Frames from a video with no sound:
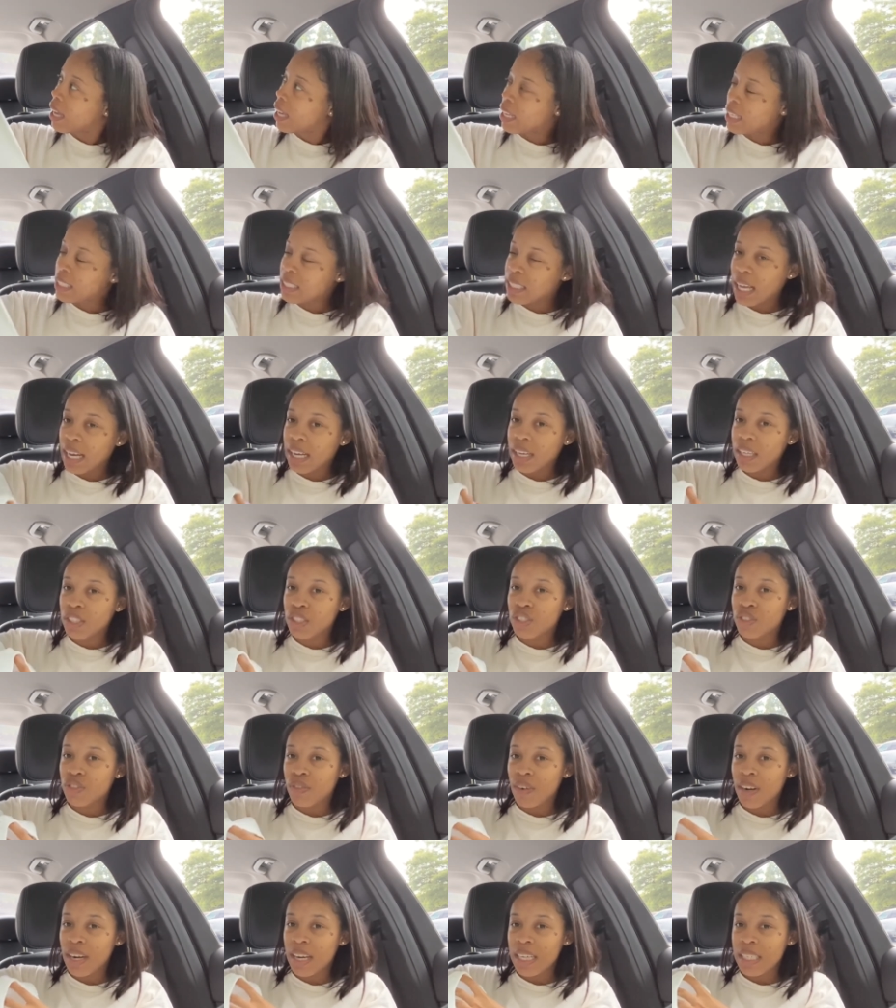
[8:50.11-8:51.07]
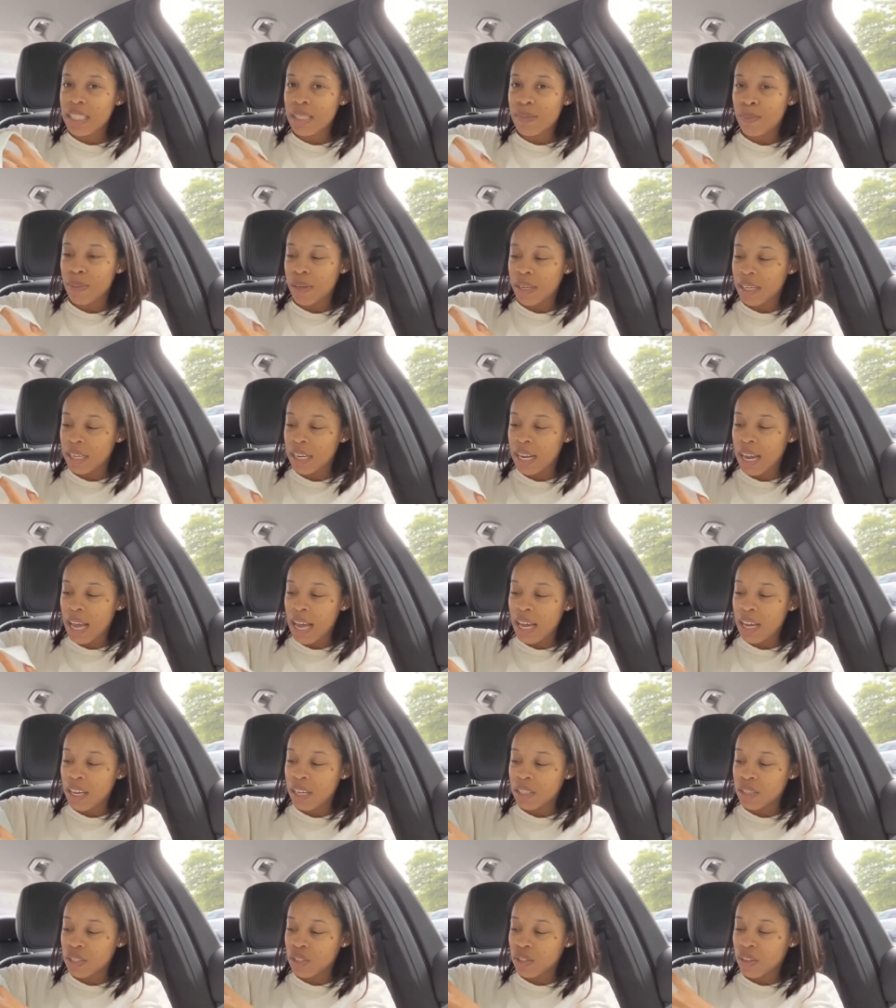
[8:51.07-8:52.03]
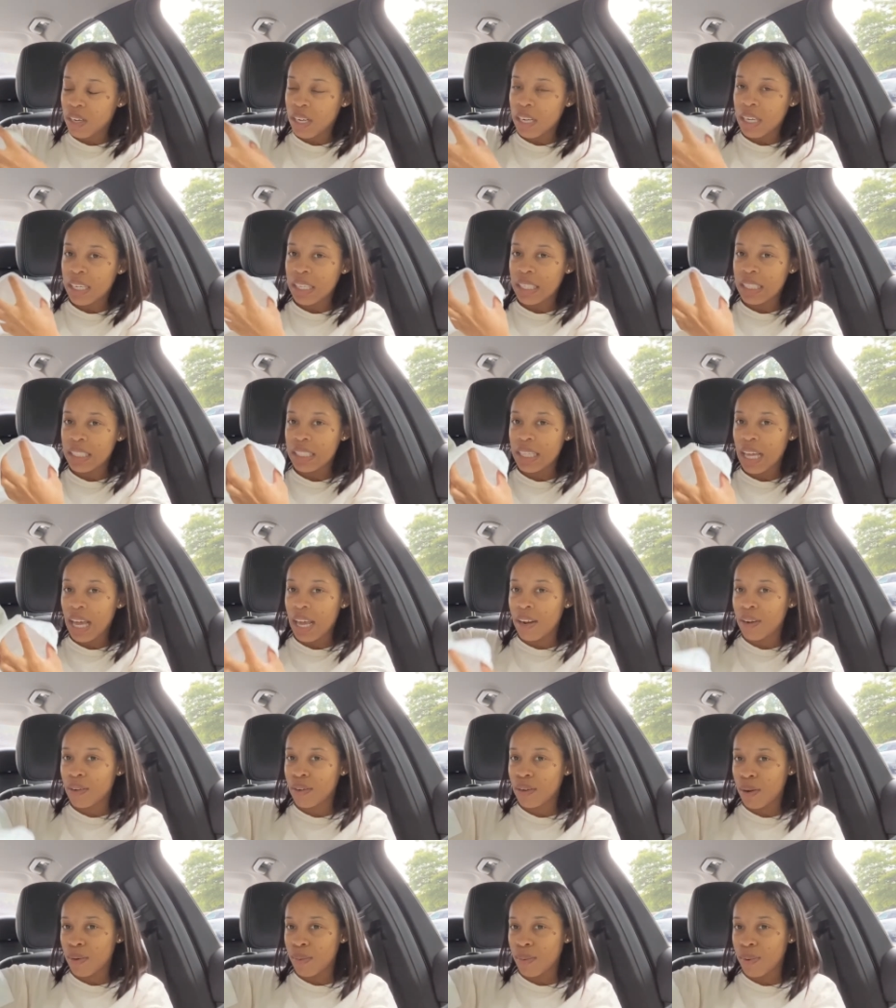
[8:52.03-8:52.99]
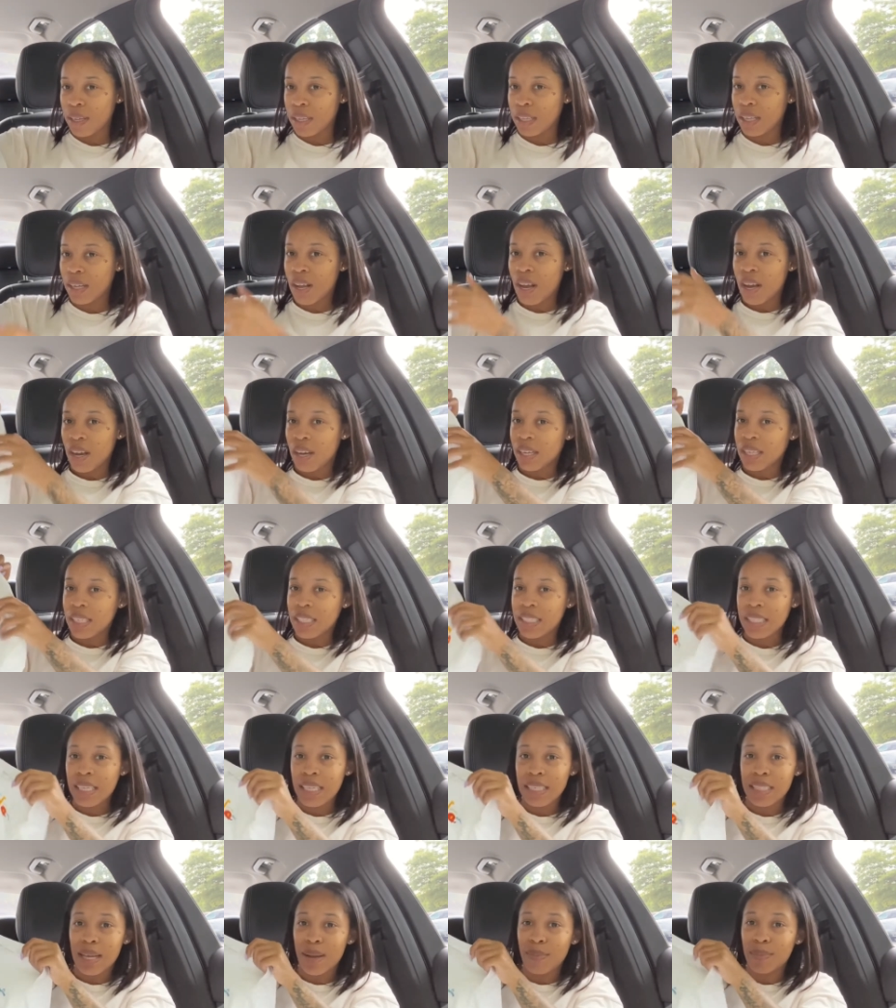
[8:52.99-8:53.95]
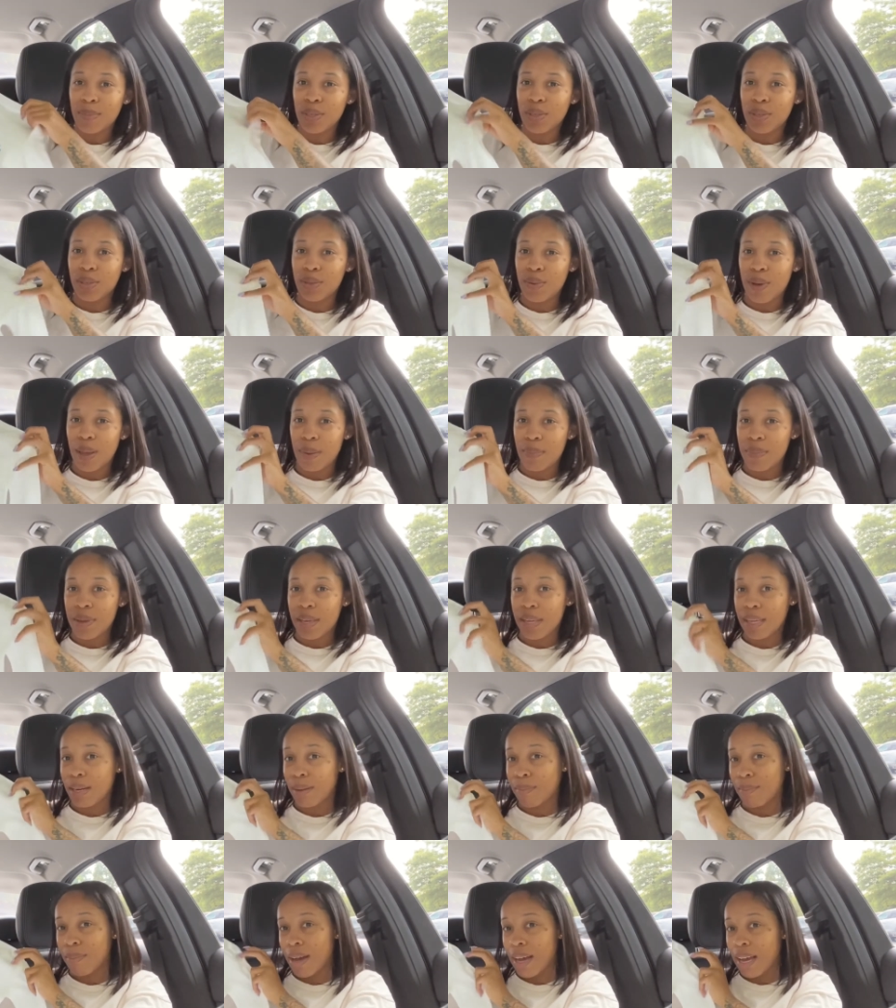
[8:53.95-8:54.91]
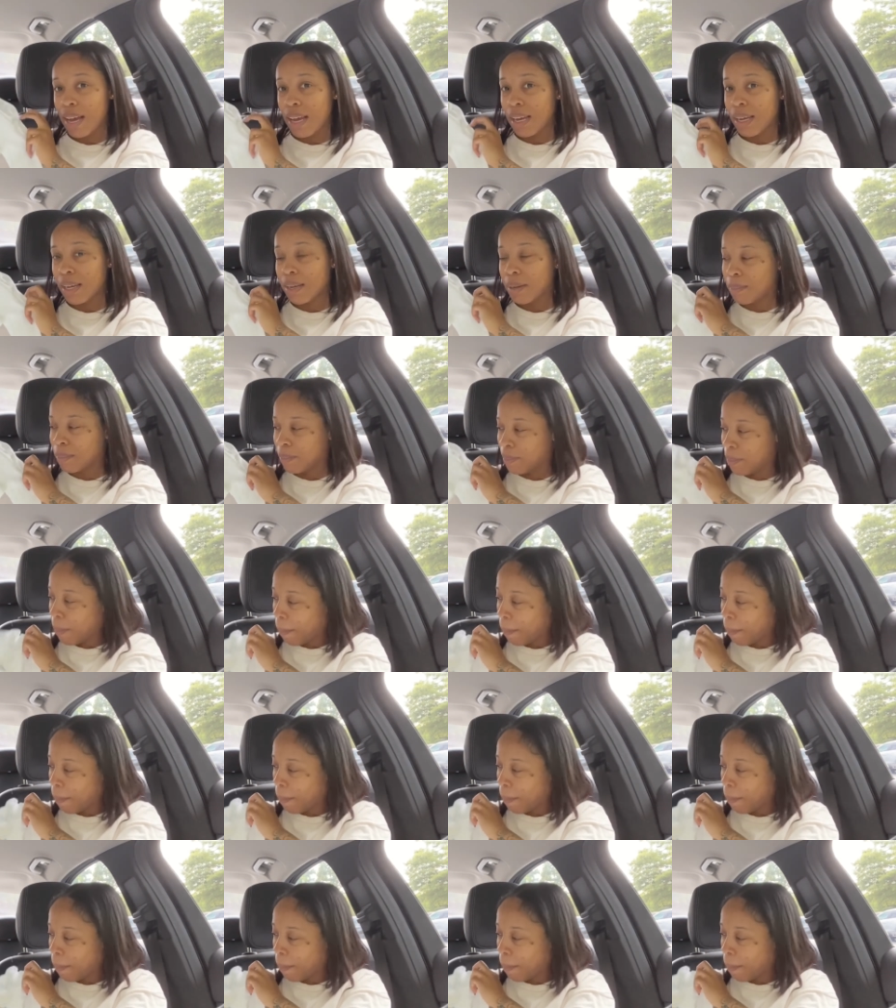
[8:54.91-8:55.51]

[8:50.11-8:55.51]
it's like a dress but not a dress i don't know what to call this because i'm new at being a mom